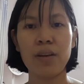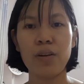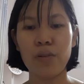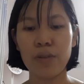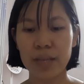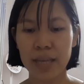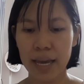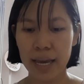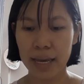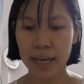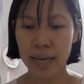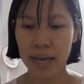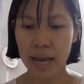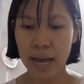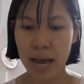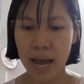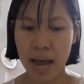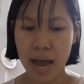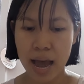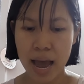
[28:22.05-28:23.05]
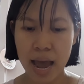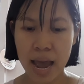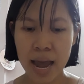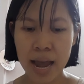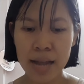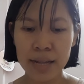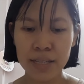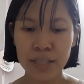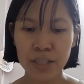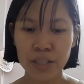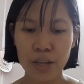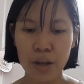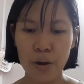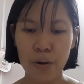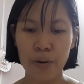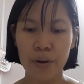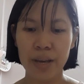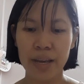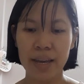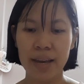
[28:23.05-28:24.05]
Okay, and
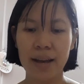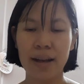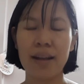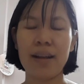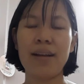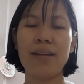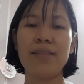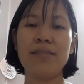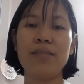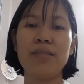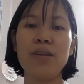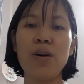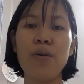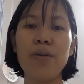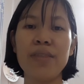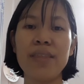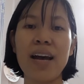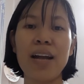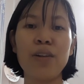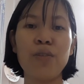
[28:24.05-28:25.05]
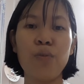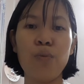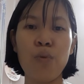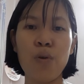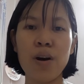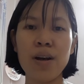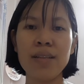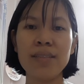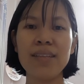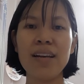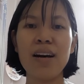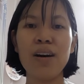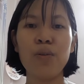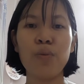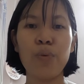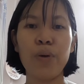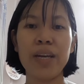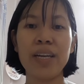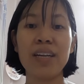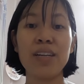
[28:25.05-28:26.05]
so that was a
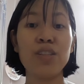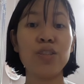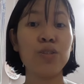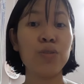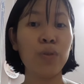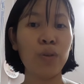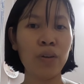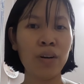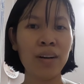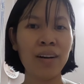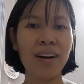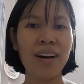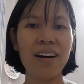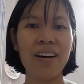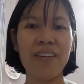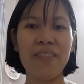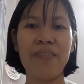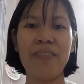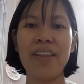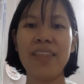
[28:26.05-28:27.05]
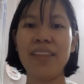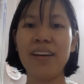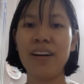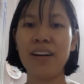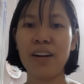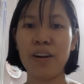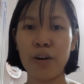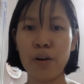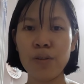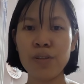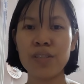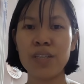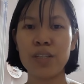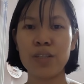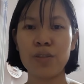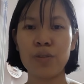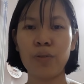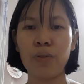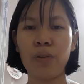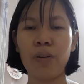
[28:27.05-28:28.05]
quick tour of the grocery
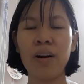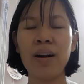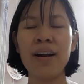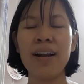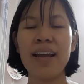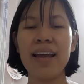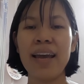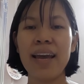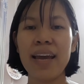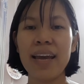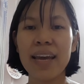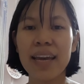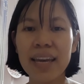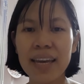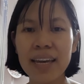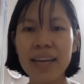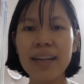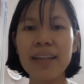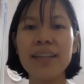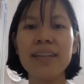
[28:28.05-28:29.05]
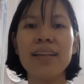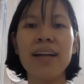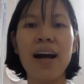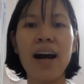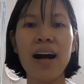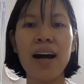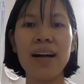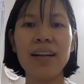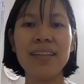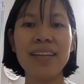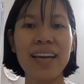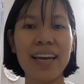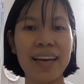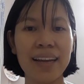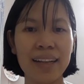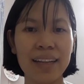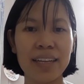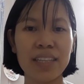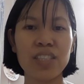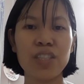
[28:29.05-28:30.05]
store in an
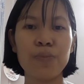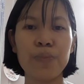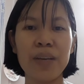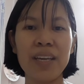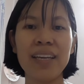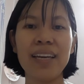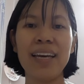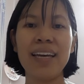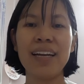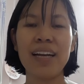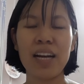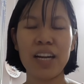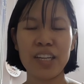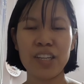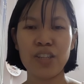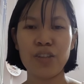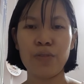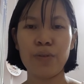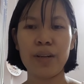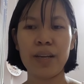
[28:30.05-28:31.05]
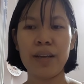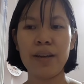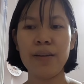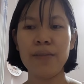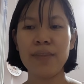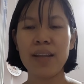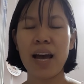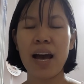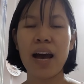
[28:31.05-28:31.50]
English speaking country.